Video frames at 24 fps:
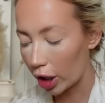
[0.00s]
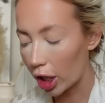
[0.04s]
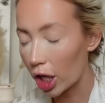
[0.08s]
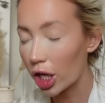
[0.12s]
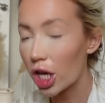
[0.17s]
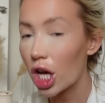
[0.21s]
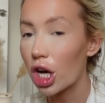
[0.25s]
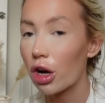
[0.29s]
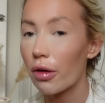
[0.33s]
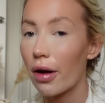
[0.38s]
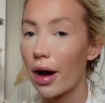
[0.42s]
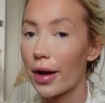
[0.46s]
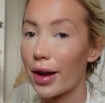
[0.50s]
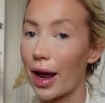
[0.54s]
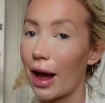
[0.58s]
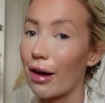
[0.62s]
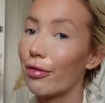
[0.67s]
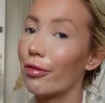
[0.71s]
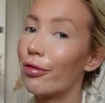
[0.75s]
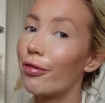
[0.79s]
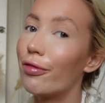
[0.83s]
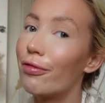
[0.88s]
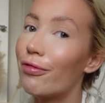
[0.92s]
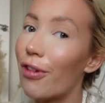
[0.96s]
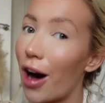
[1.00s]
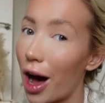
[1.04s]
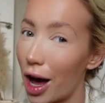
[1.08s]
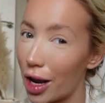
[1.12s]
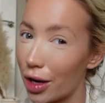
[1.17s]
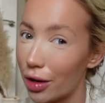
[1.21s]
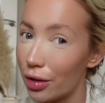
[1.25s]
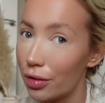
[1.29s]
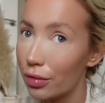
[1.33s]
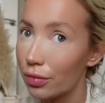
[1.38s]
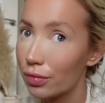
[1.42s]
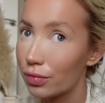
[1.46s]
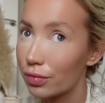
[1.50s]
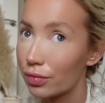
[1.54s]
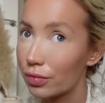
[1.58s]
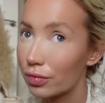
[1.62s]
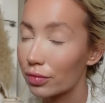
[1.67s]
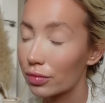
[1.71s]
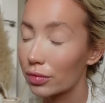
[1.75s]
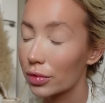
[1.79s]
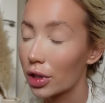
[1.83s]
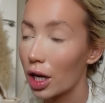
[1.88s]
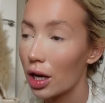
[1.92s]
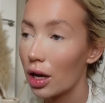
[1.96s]
like I could go out and have fun
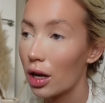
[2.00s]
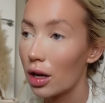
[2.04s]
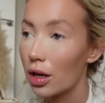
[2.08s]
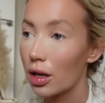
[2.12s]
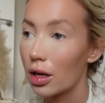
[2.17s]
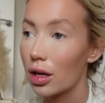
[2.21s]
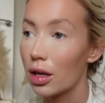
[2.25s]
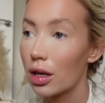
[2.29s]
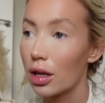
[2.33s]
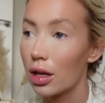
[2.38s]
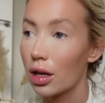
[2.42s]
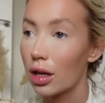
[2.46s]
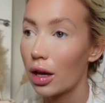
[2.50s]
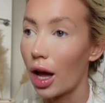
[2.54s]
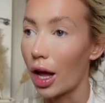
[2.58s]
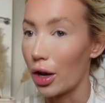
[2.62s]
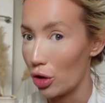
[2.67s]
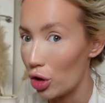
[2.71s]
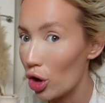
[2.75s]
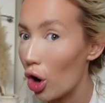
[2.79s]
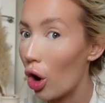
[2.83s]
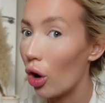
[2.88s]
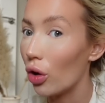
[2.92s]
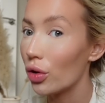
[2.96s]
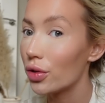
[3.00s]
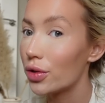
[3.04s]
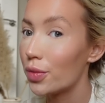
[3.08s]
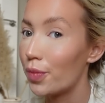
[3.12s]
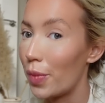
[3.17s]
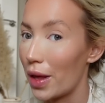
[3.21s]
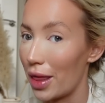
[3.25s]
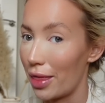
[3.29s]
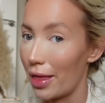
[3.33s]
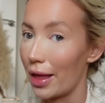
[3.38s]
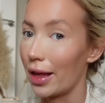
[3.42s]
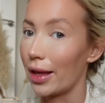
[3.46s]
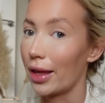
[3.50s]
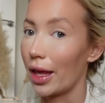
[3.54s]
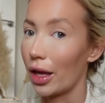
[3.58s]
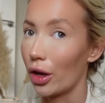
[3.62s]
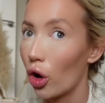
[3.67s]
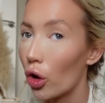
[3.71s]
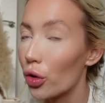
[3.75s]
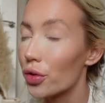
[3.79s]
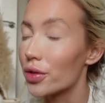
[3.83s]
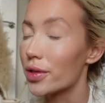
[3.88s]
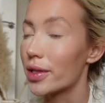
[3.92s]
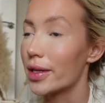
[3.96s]
and not be thinking
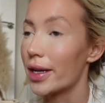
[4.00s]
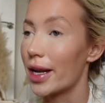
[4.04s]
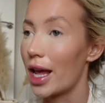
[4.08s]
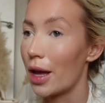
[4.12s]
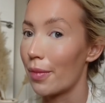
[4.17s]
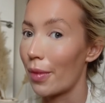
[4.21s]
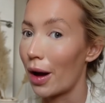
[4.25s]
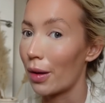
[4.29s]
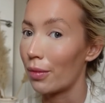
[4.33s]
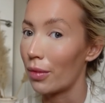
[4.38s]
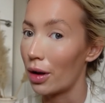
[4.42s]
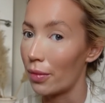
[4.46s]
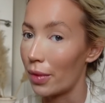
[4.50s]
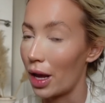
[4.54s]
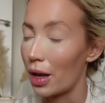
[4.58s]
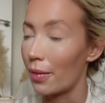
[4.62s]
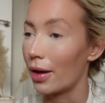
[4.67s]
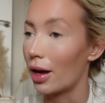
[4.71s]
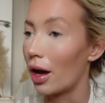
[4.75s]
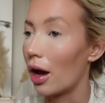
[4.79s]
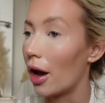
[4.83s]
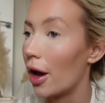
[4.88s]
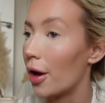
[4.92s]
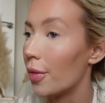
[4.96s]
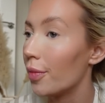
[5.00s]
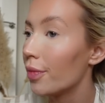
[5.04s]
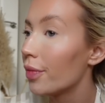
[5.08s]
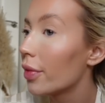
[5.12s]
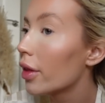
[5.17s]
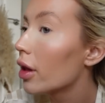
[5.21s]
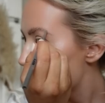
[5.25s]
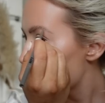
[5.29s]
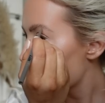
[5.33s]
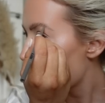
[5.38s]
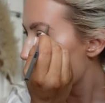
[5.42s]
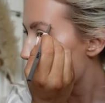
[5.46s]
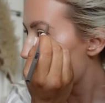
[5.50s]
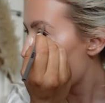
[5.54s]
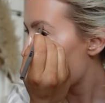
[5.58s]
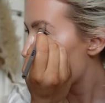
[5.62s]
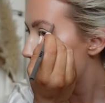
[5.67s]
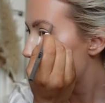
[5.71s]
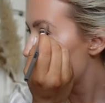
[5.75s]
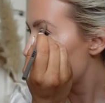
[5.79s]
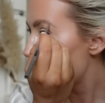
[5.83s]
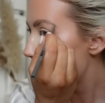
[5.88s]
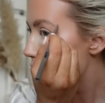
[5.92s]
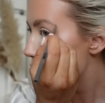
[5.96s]
constantly about my baby at home. So
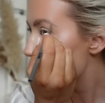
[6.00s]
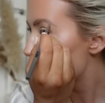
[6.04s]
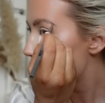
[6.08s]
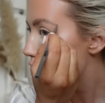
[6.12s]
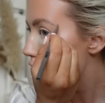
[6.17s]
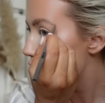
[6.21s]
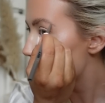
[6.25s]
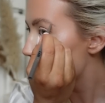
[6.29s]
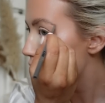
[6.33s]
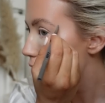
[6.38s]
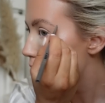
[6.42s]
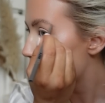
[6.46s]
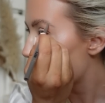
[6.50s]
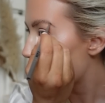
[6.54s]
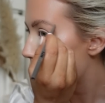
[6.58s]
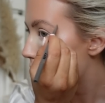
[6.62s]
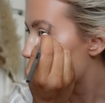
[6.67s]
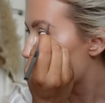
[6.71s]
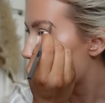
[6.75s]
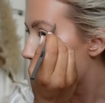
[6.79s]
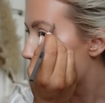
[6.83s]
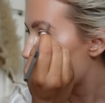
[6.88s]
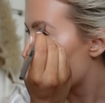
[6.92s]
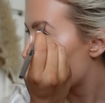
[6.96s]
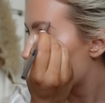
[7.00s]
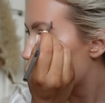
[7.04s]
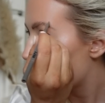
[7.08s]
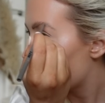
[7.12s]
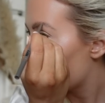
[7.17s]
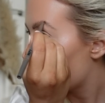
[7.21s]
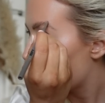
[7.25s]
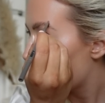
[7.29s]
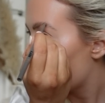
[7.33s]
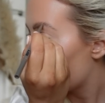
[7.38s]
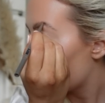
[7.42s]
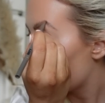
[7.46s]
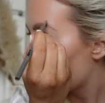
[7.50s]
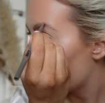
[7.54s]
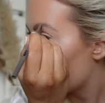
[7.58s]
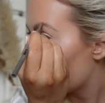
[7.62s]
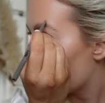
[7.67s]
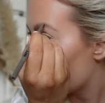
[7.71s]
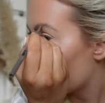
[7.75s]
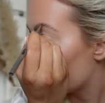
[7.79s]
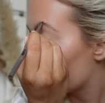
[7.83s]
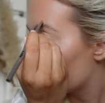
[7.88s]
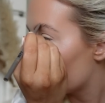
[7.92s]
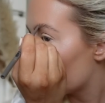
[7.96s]
I've literally just made it
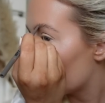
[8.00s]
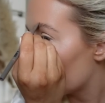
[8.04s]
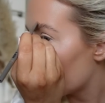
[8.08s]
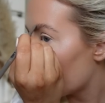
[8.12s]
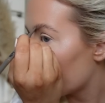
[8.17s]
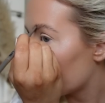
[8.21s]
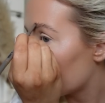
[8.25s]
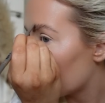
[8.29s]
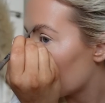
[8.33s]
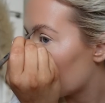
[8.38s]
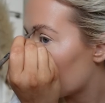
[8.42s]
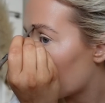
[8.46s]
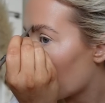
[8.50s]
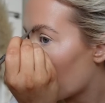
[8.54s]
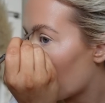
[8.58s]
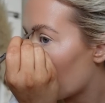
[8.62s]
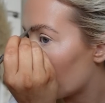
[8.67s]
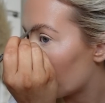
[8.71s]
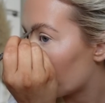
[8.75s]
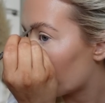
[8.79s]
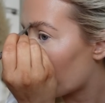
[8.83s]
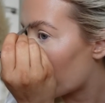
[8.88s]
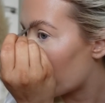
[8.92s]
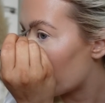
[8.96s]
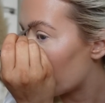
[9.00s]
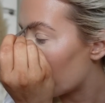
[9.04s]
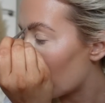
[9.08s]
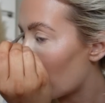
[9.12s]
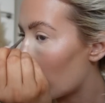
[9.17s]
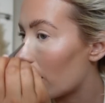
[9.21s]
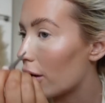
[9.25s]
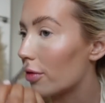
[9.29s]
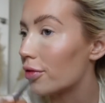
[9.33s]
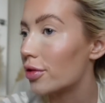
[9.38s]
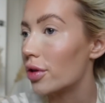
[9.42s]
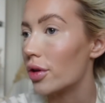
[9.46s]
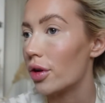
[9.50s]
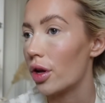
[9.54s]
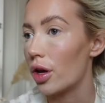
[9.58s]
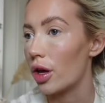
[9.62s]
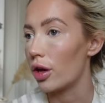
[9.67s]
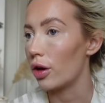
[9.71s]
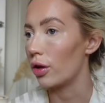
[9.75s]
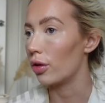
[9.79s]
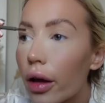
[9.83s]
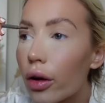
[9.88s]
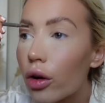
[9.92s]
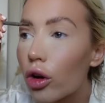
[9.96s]
more like a girlfriend
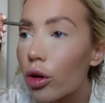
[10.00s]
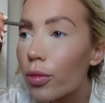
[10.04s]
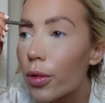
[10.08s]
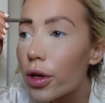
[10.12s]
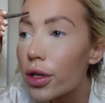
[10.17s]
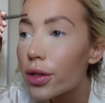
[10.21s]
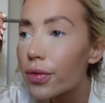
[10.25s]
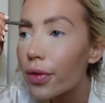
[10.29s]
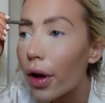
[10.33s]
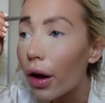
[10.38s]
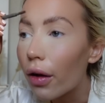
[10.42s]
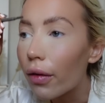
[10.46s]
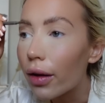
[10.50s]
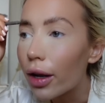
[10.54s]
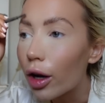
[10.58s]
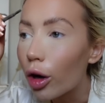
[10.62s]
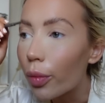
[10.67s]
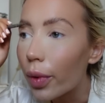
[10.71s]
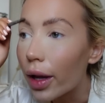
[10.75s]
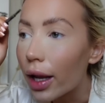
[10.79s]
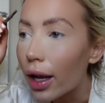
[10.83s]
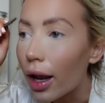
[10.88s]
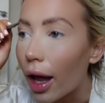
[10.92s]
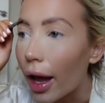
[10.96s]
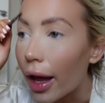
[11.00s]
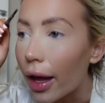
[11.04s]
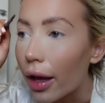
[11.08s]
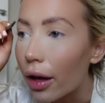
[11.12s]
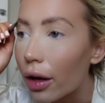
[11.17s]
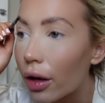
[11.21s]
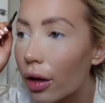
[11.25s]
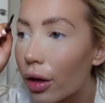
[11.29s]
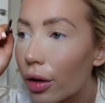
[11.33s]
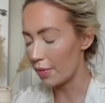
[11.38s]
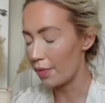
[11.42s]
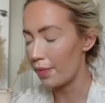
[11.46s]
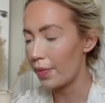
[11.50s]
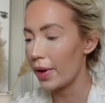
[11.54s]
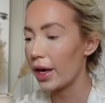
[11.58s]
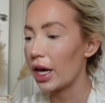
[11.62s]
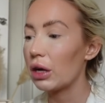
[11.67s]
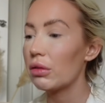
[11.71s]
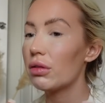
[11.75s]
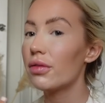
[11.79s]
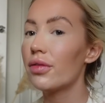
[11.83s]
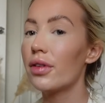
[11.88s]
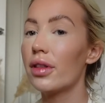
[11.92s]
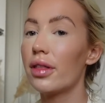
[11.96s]
afternoon. I almost felt a little bit like the
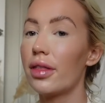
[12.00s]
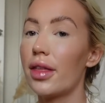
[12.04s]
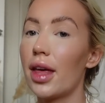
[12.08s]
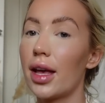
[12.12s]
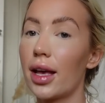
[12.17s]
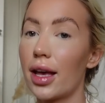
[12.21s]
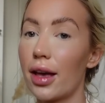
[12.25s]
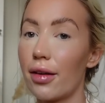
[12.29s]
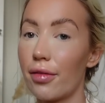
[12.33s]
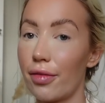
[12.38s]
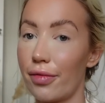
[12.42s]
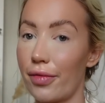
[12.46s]
bigger of a thing it